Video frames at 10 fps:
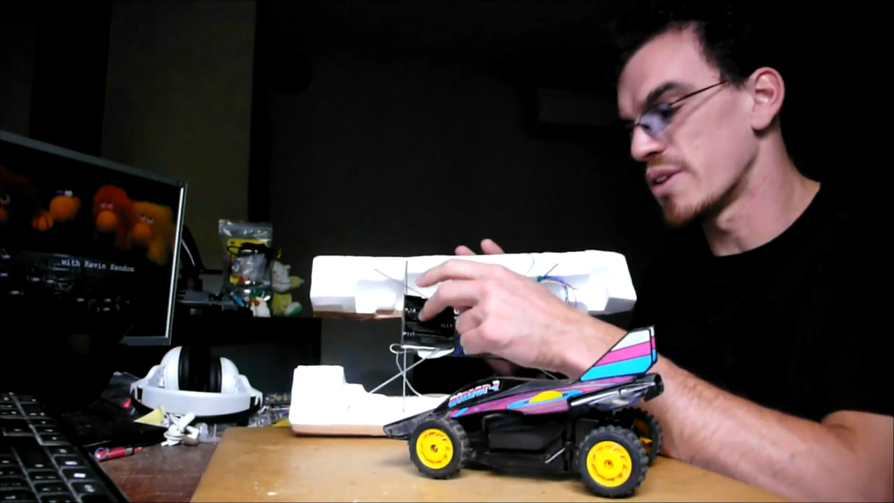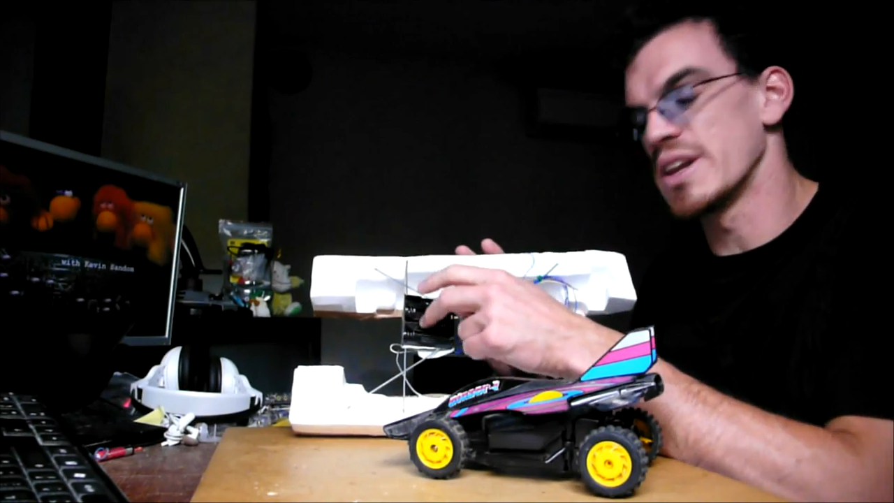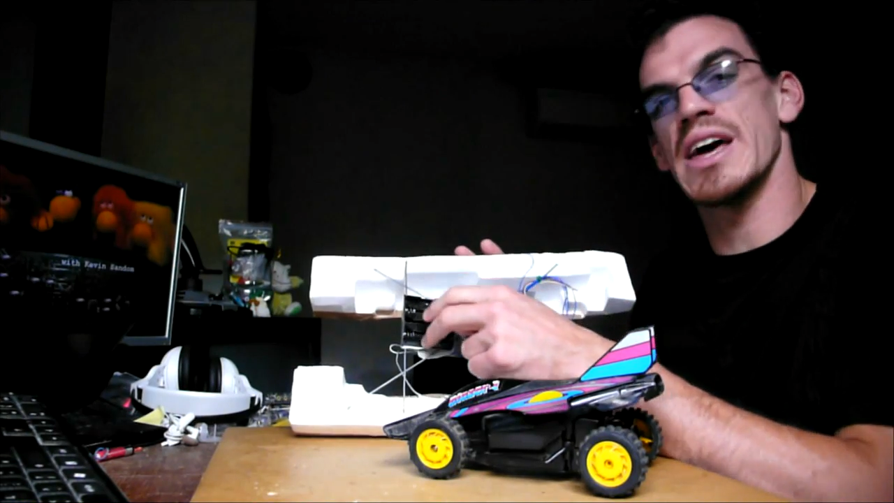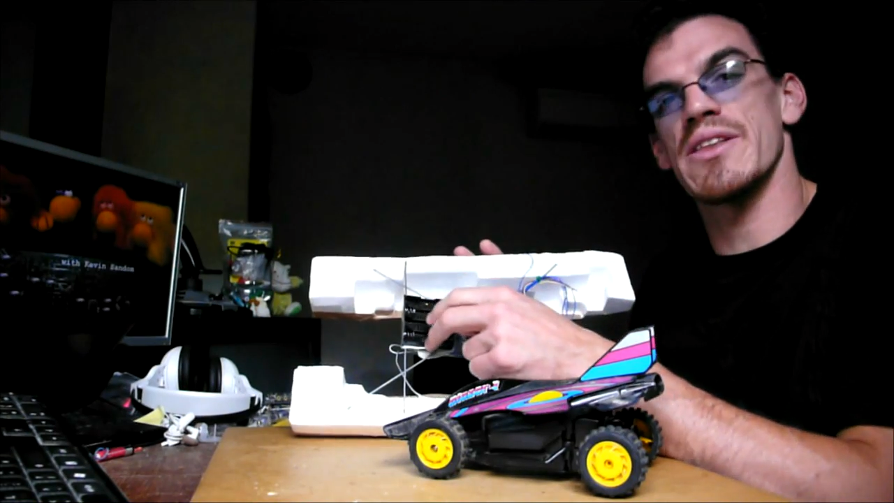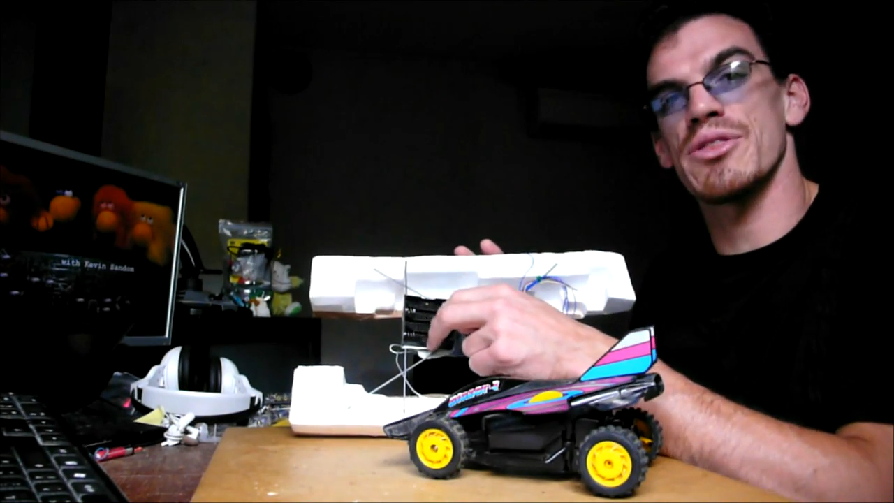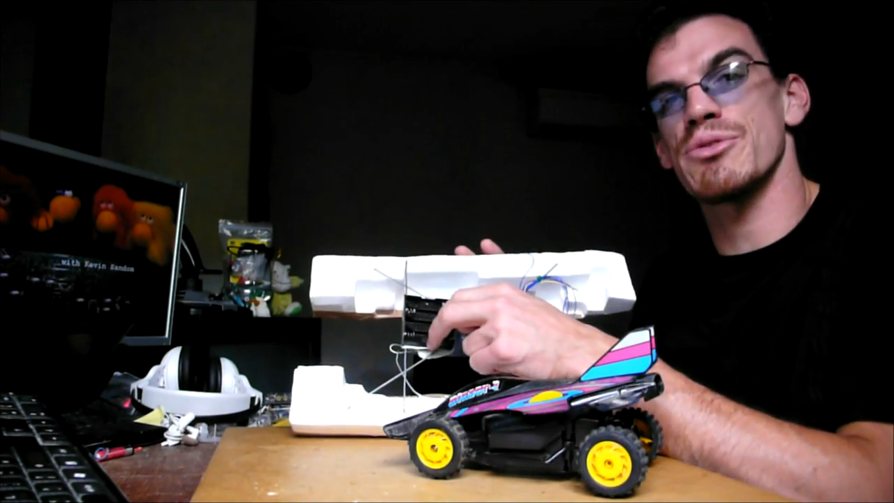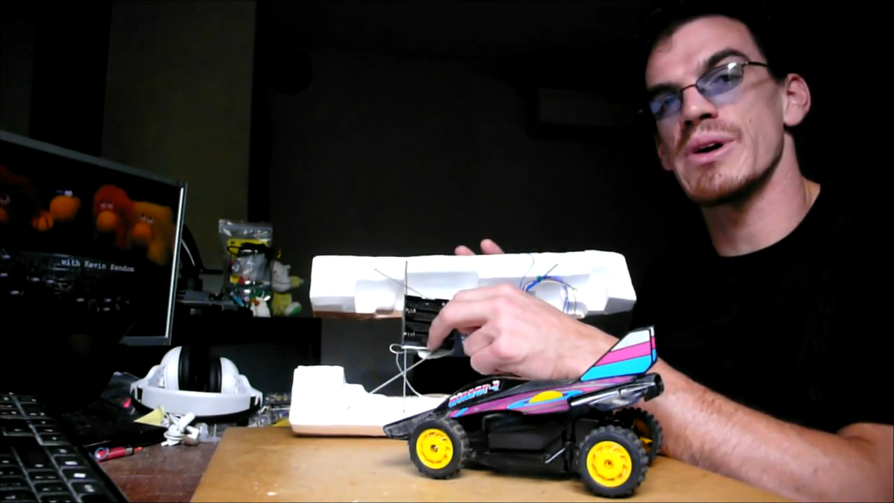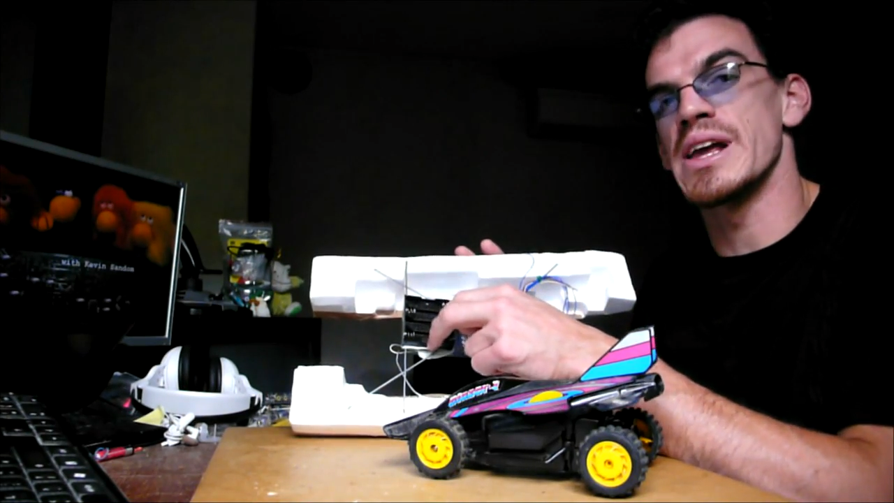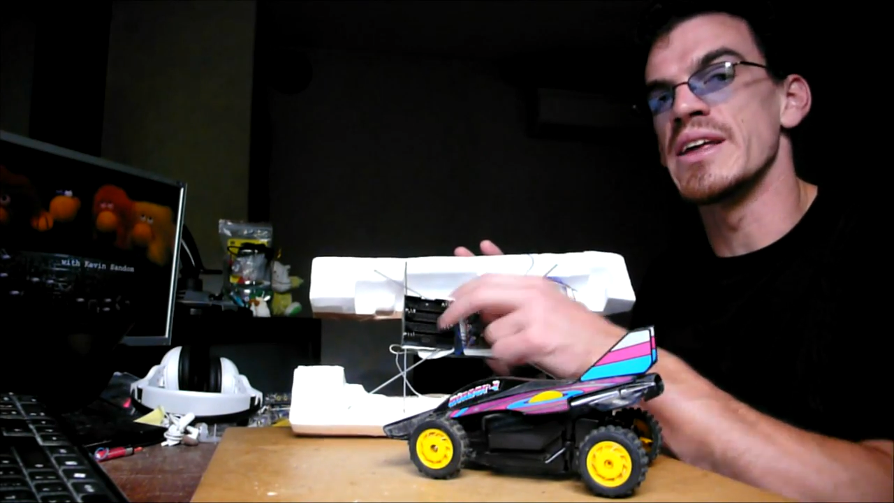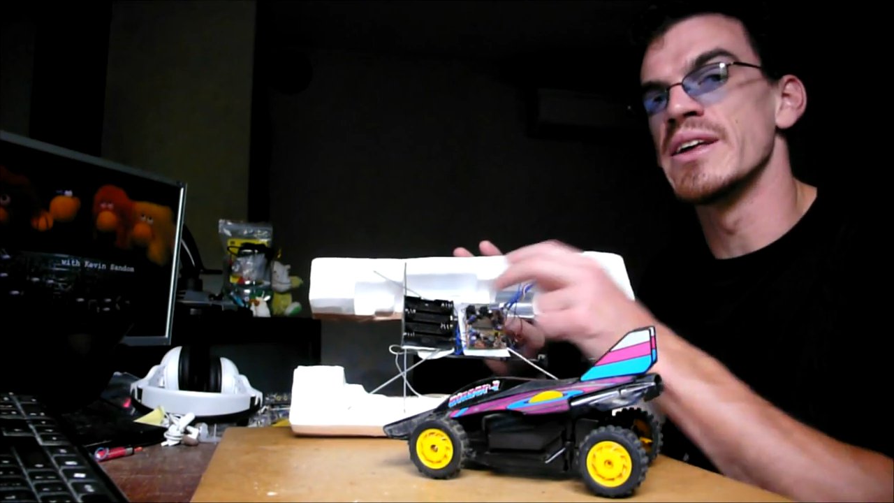than the other
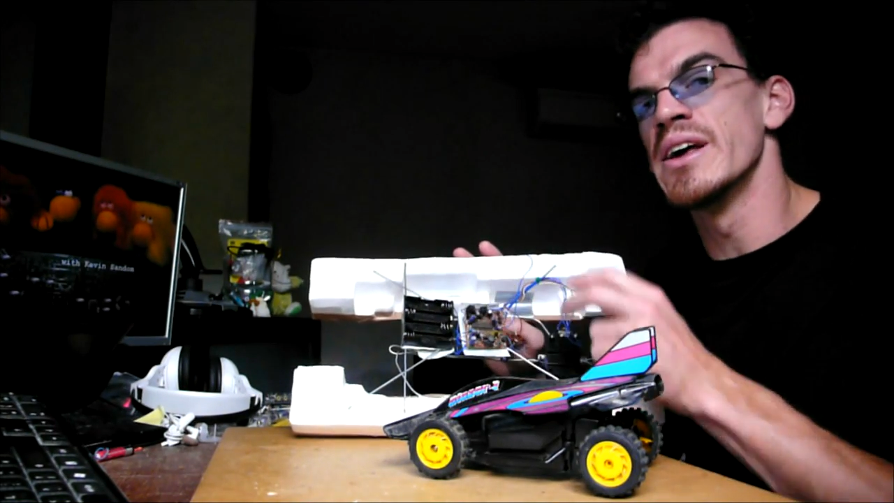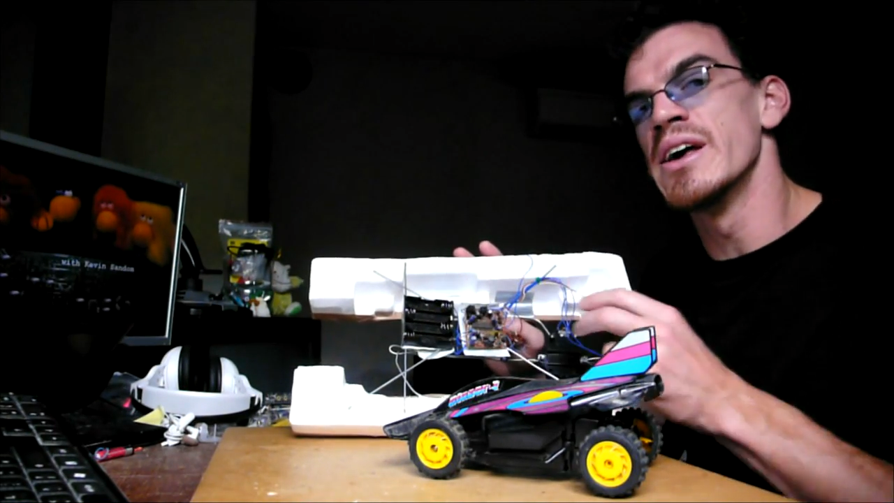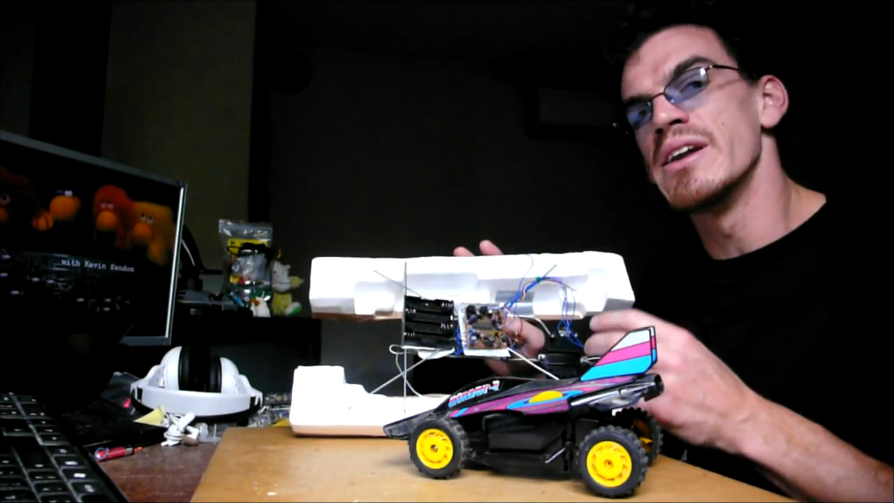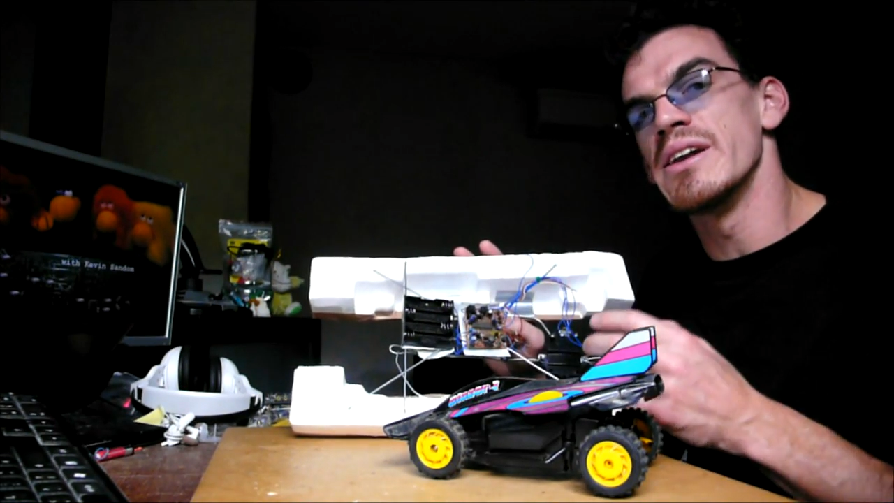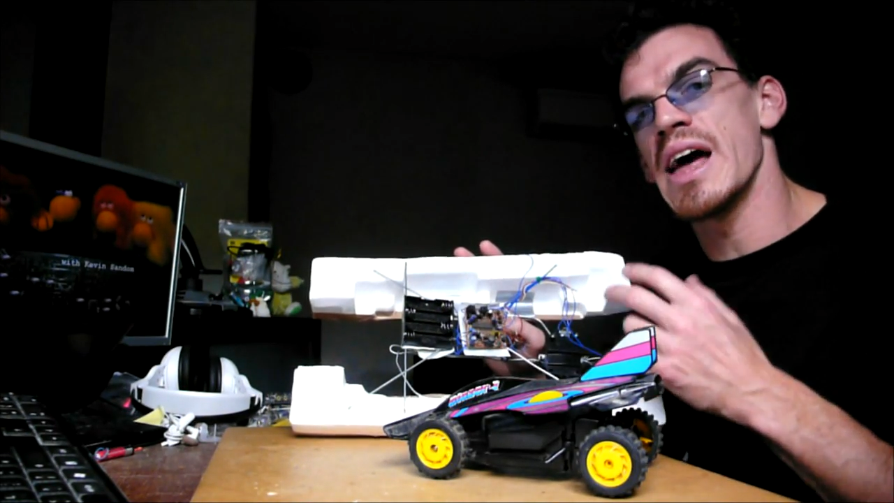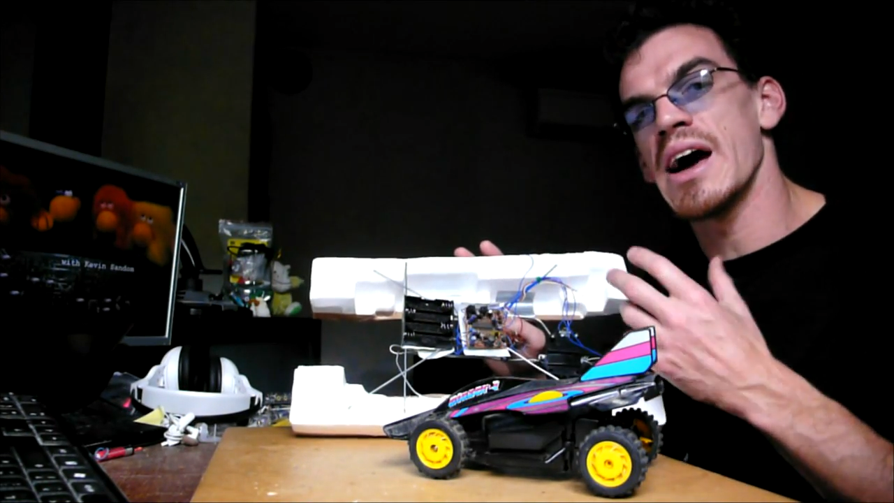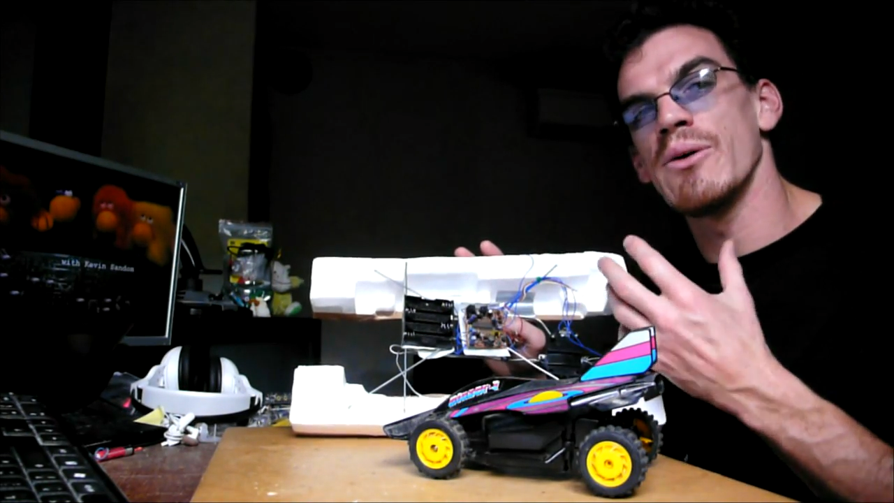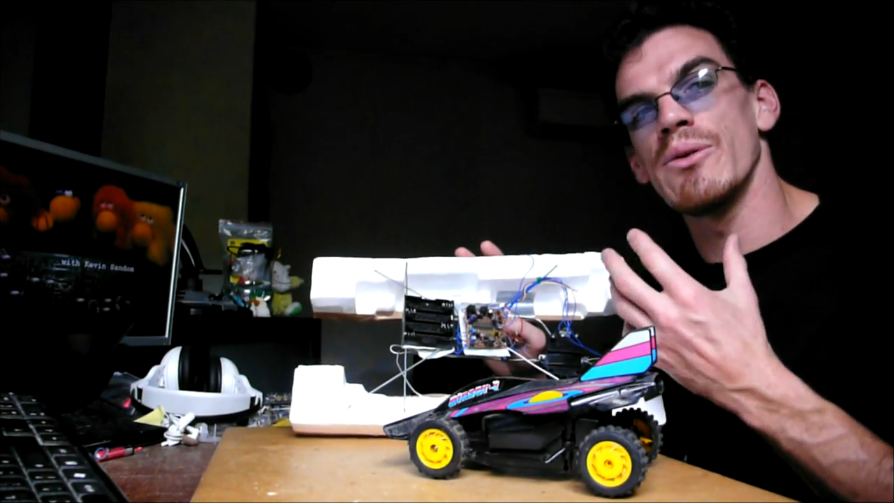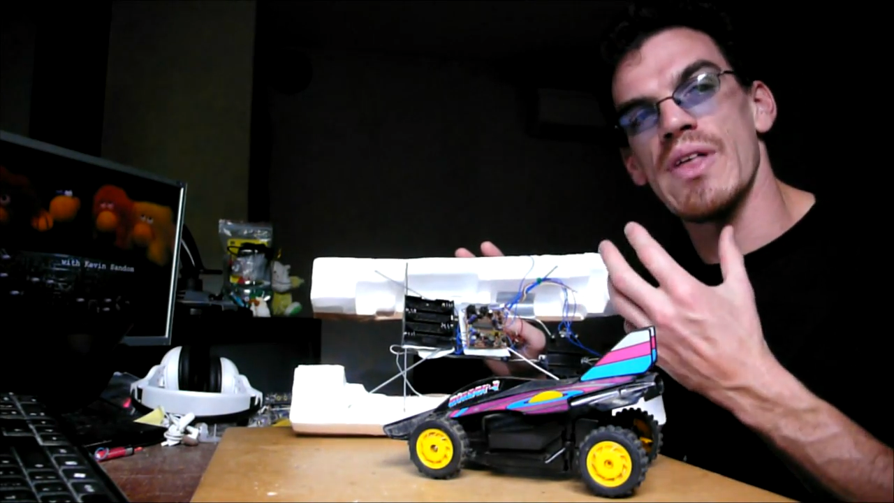three. Now